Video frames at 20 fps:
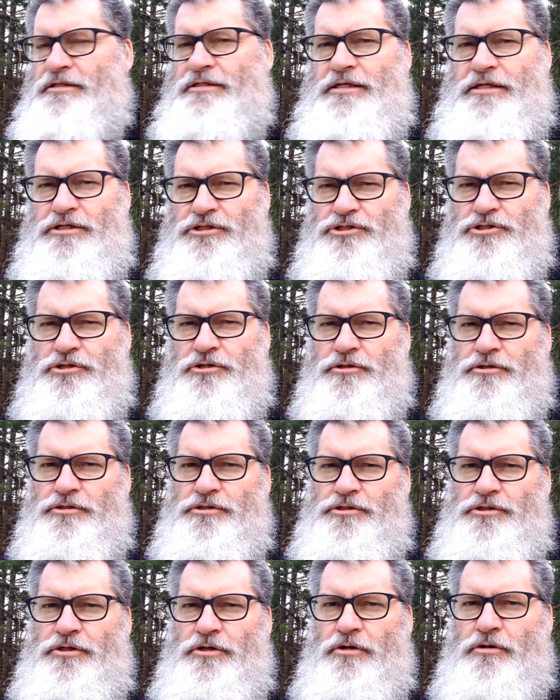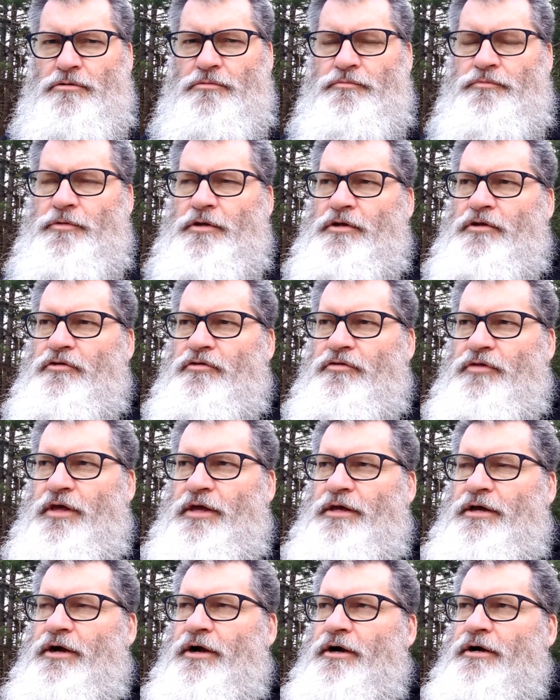teachers, you know.
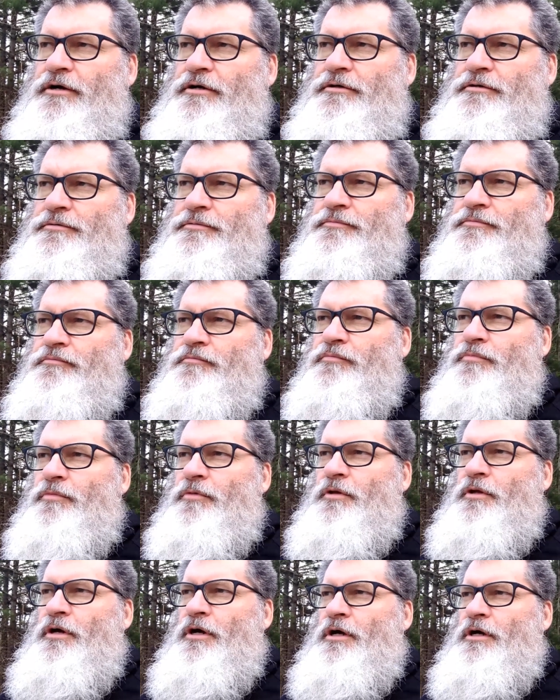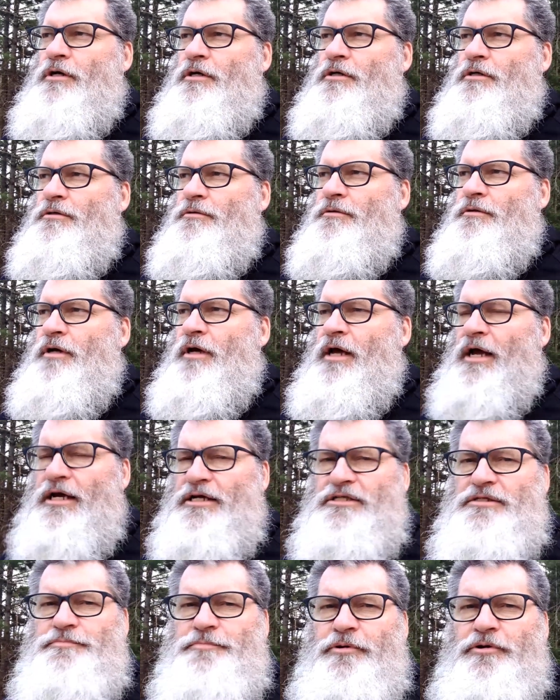They are uh,
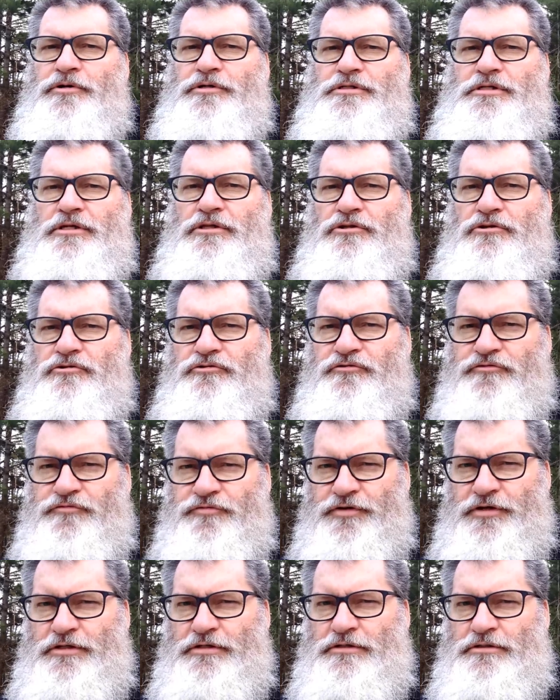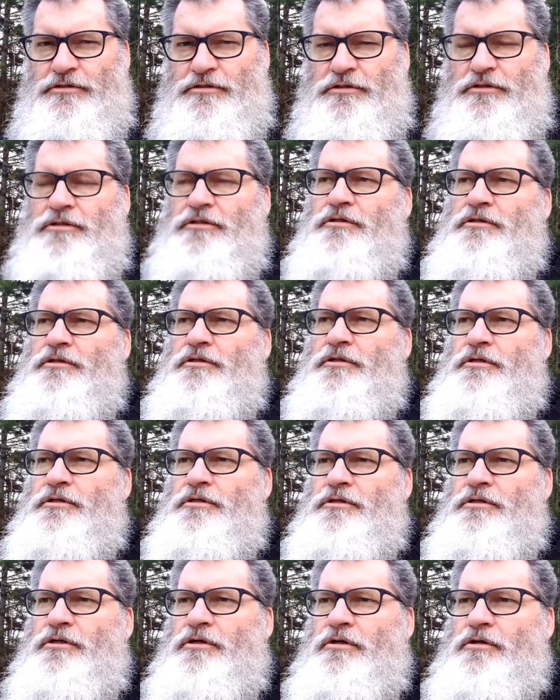experts in their field,
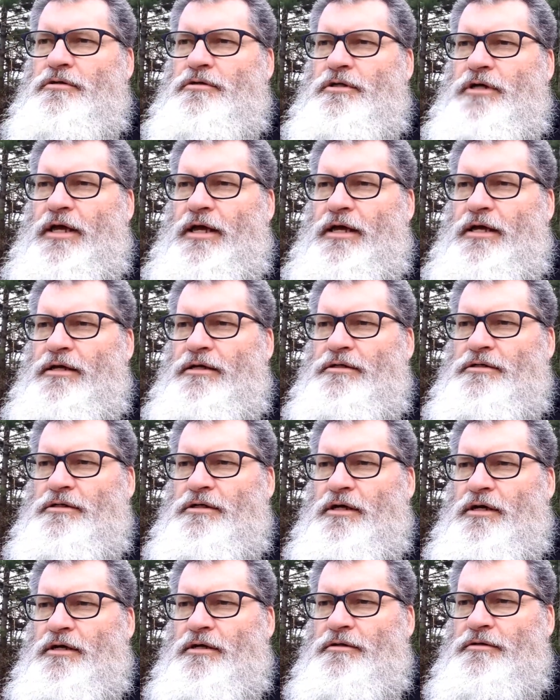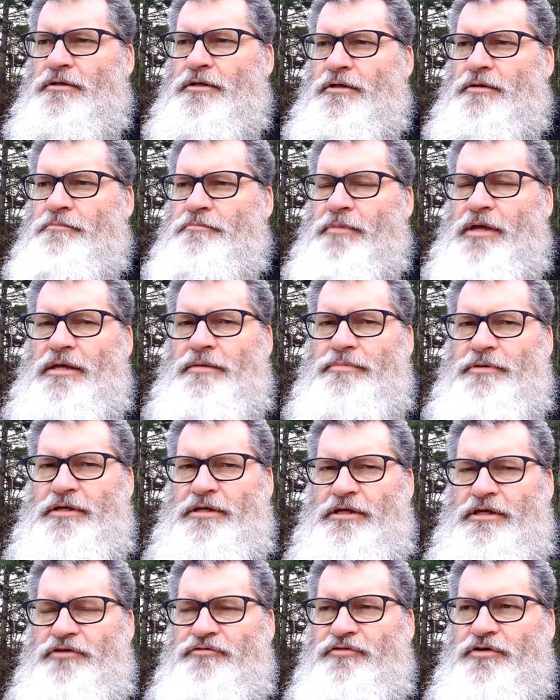you know, and uh, maybe
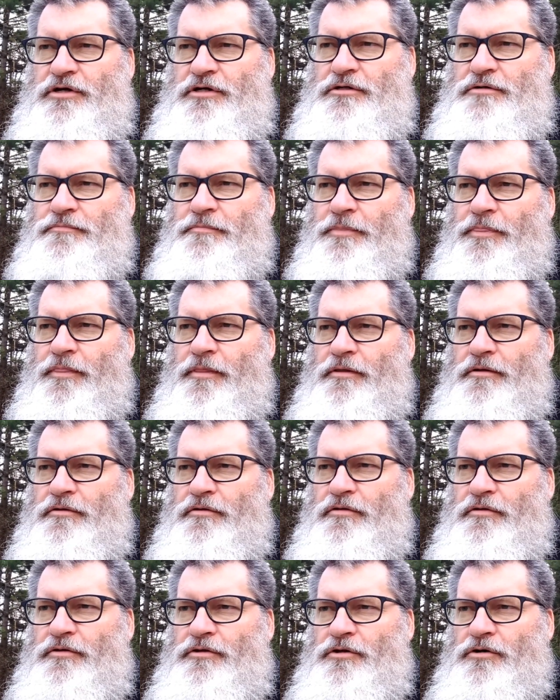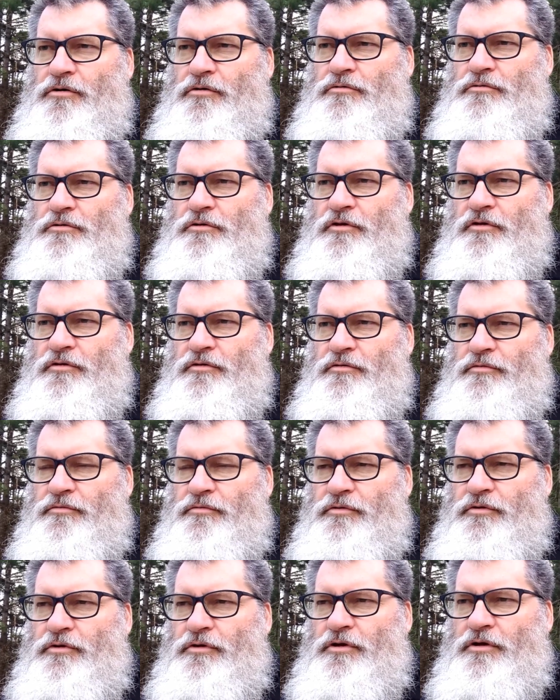even, you know,
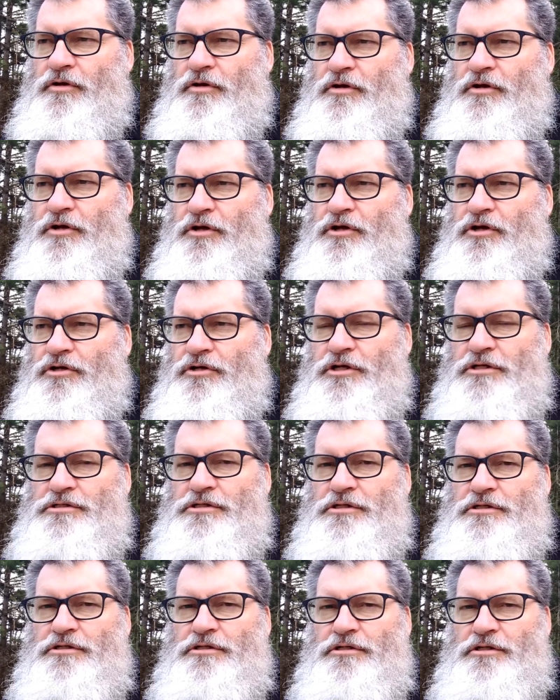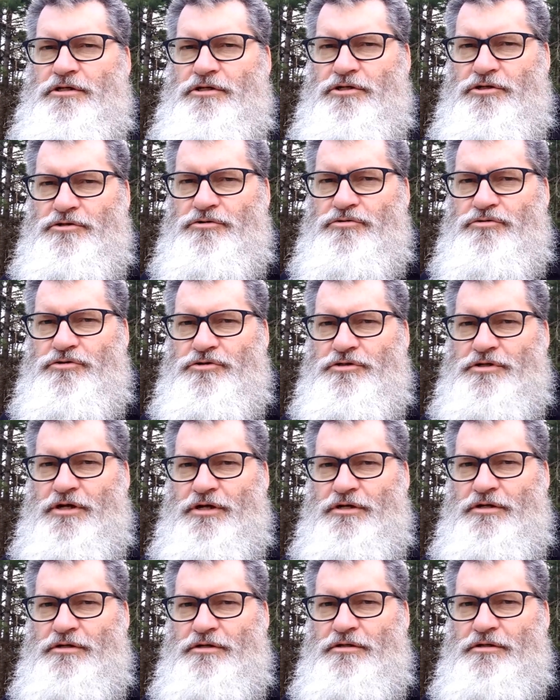Listen to the news,
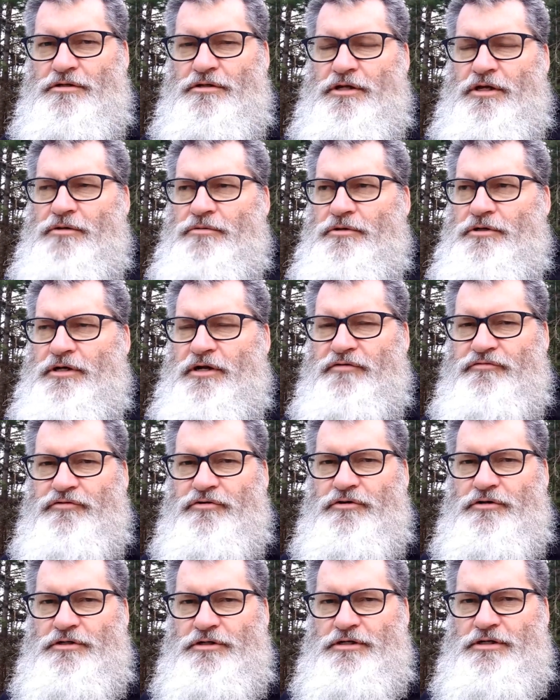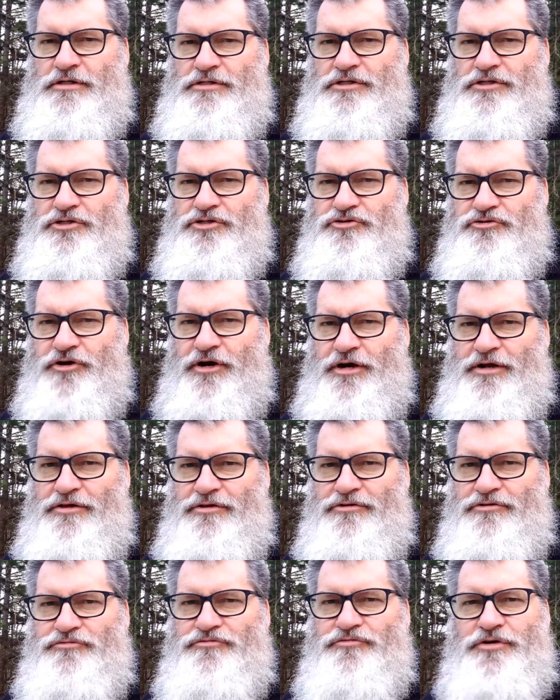eh? They would never lead us
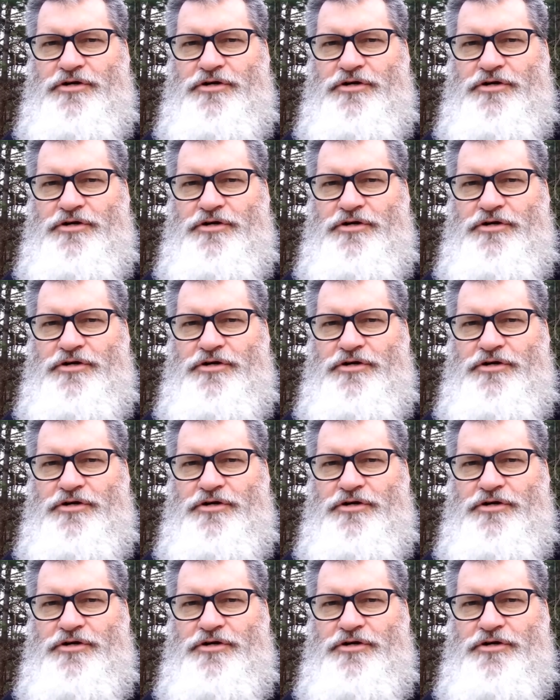astray. They're